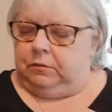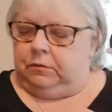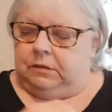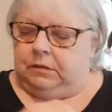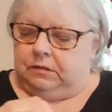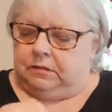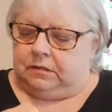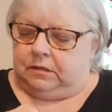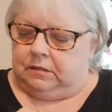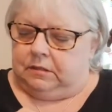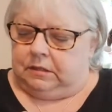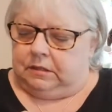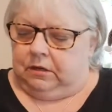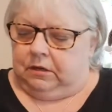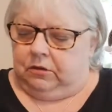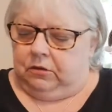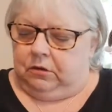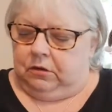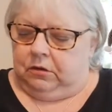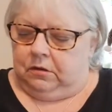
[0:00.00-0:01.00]
what it says
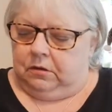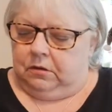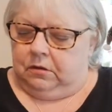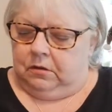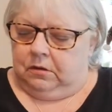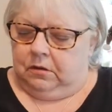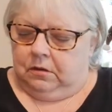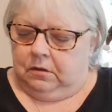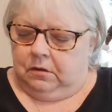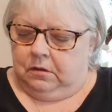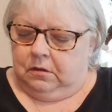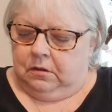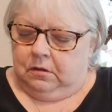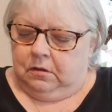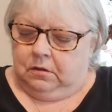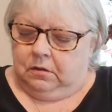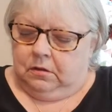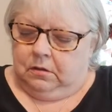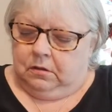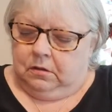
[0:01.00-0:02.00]
here.
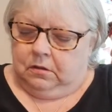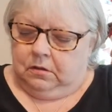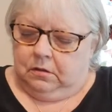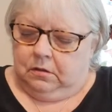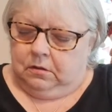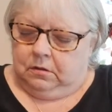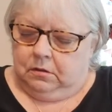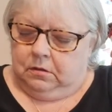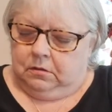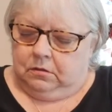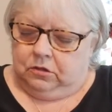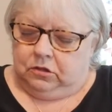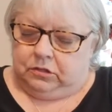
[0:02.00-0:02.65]
It